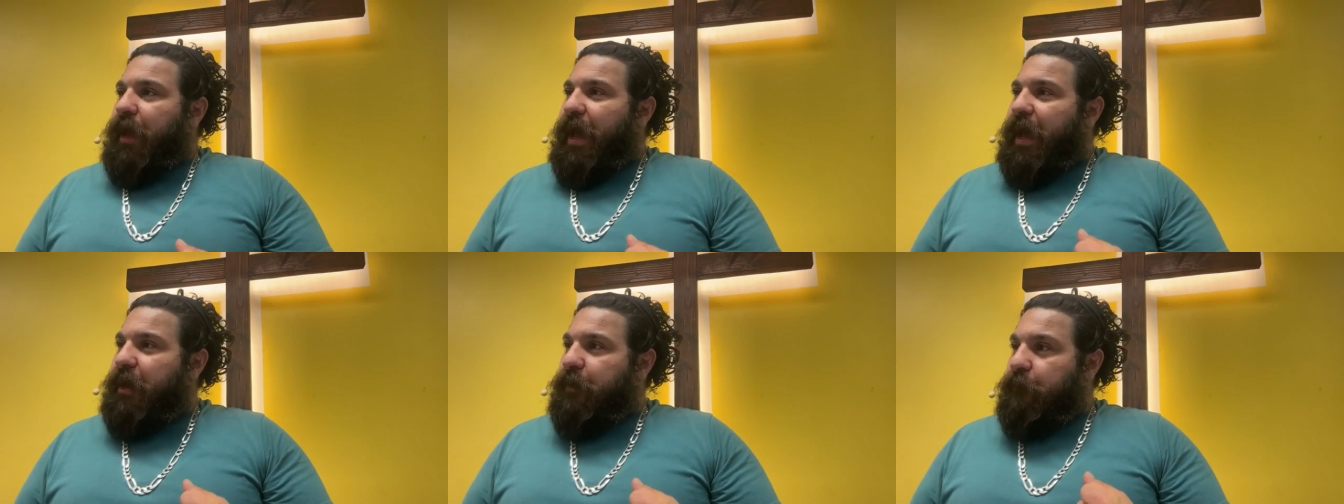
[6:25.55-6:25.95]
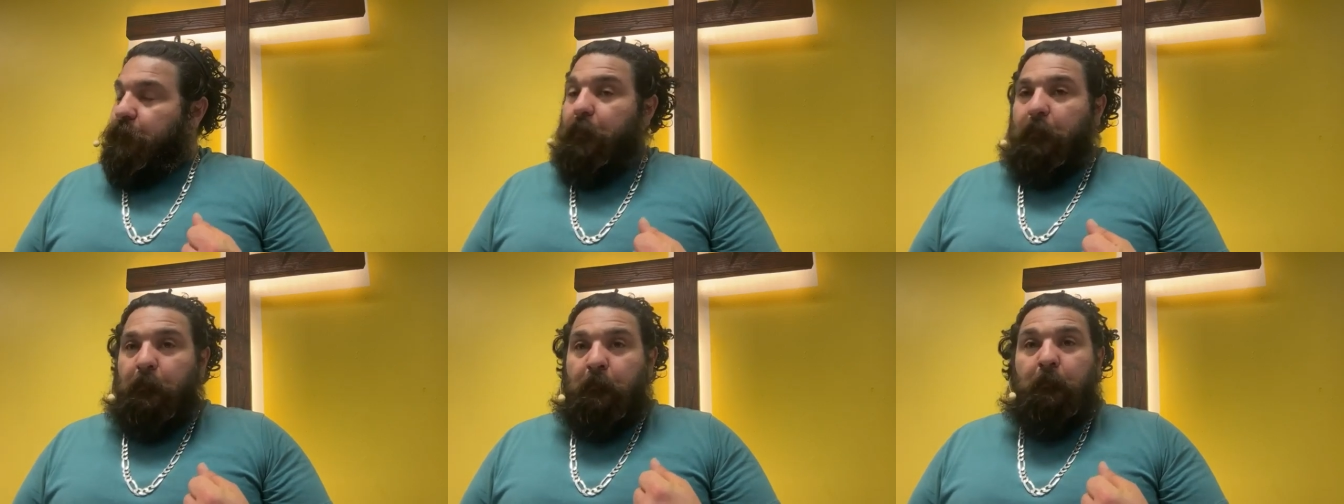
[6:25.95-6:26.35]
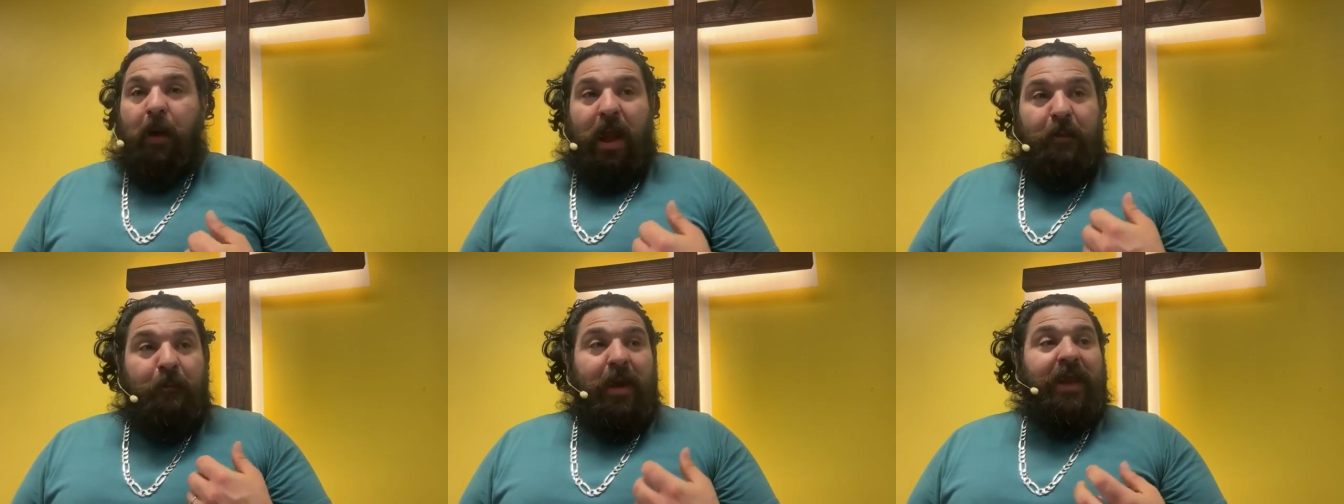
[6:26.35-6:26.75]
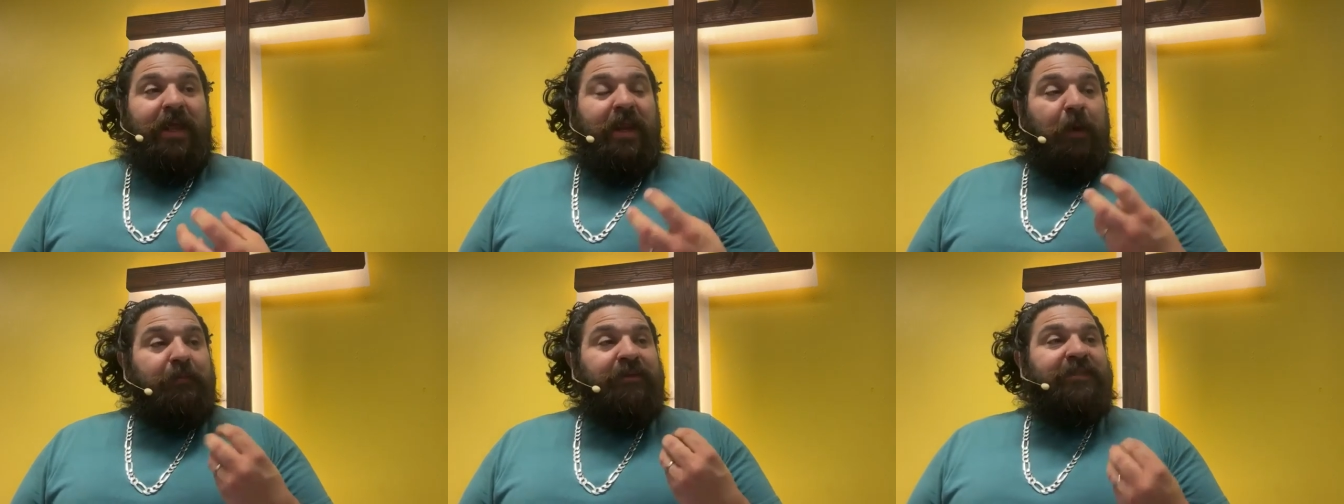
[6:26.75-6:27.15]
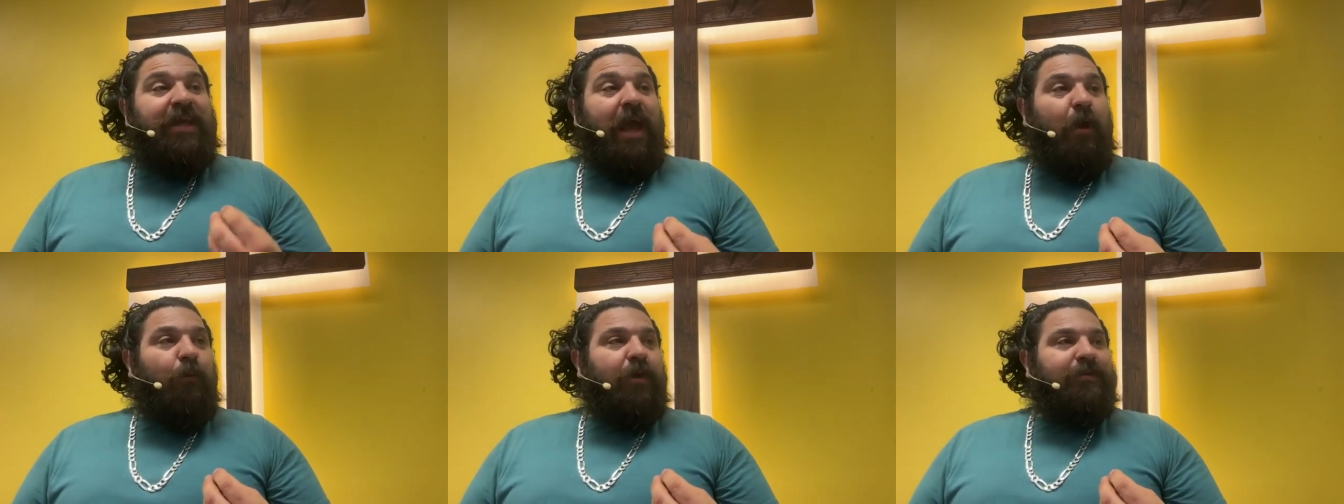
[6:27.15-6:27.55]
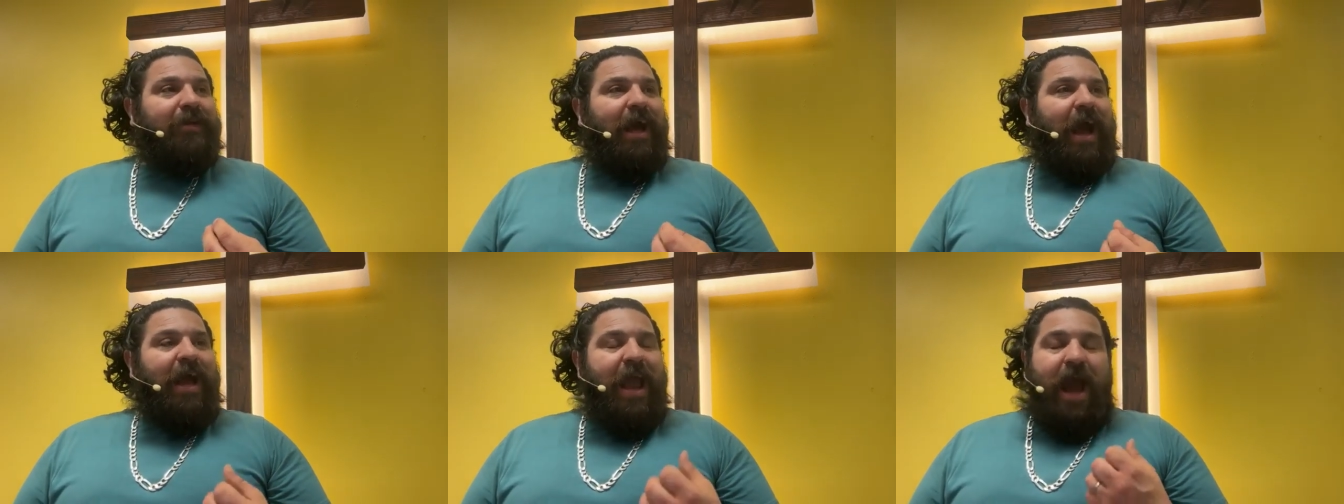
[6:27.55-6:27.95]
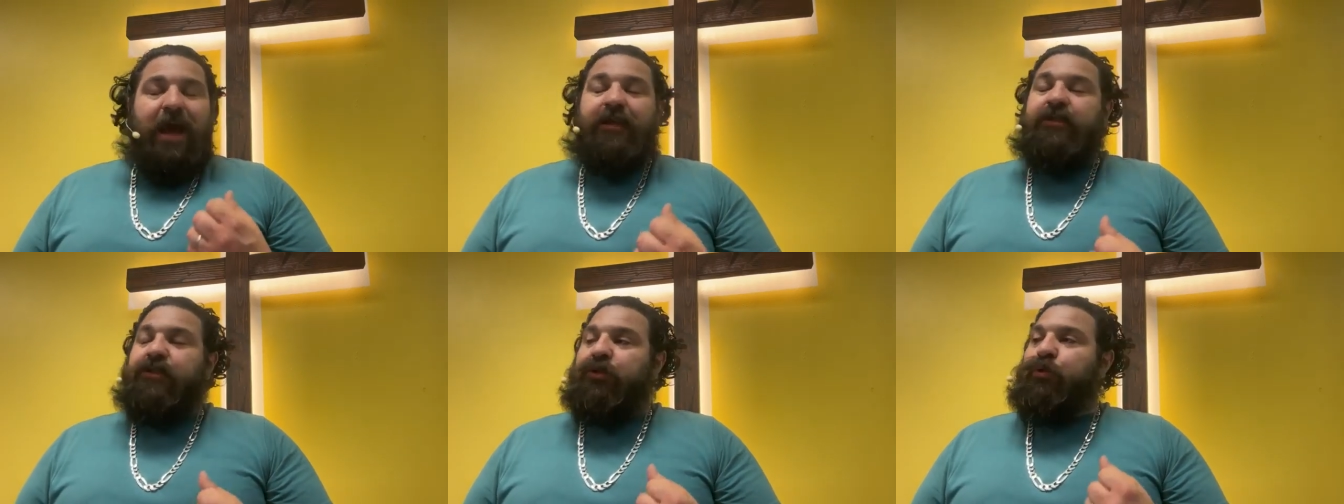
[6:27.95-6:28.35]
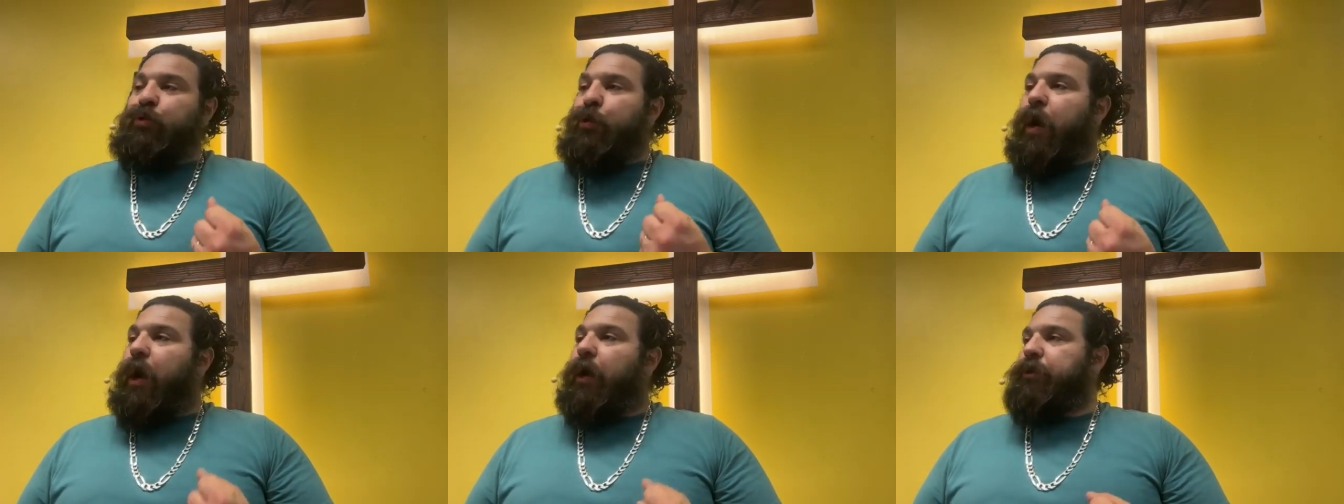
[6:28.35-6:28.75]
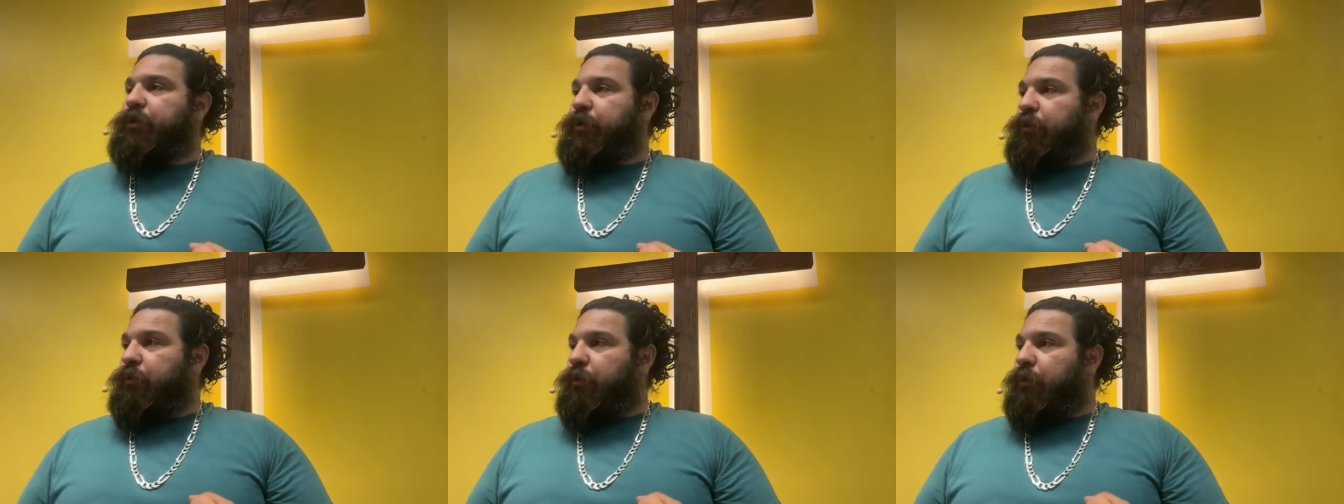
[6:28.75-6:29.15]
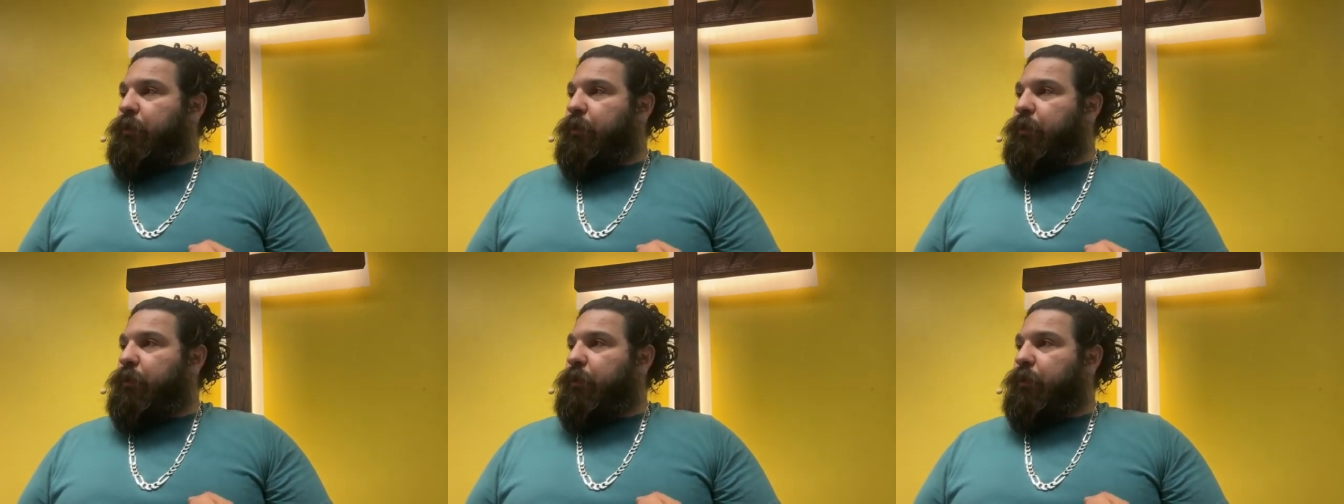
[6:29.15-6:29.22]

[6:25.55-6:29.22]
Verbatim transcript: And my main upset was I asked you not to.